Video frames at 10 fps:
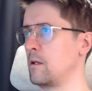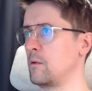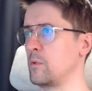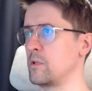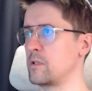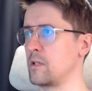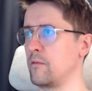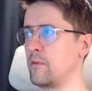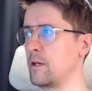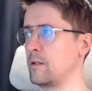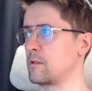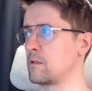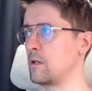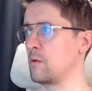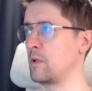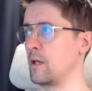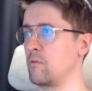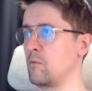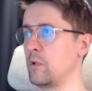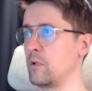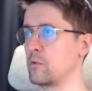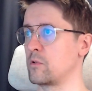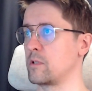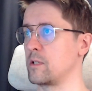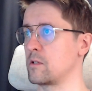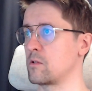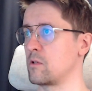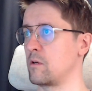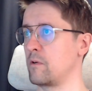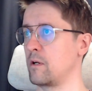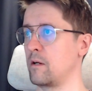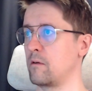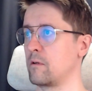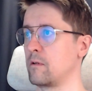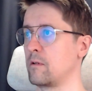We save that. So now we have a Windows test server here.